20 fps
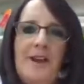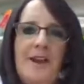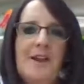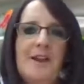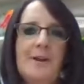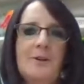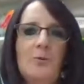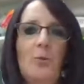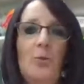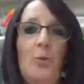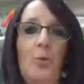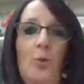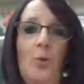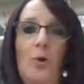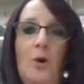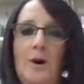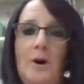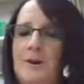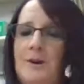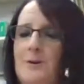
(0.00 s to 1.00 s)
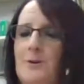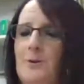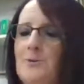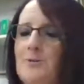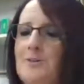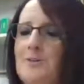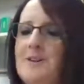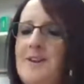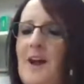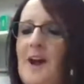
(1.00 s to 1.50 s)
in One and
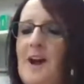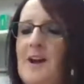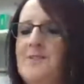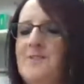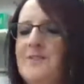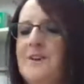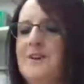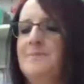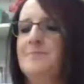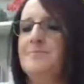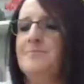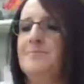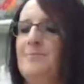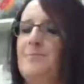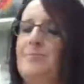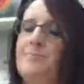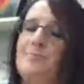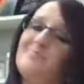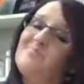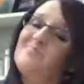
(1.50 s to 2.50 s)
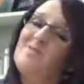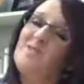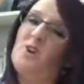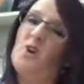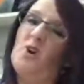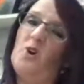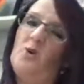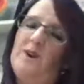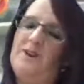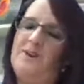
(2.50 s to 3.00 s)
Only Ivan,
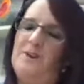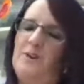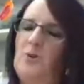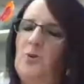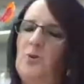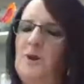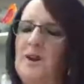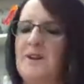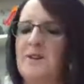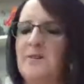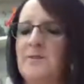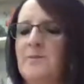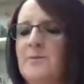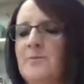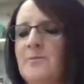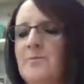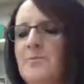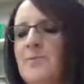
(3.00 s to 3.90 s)
going nowhere.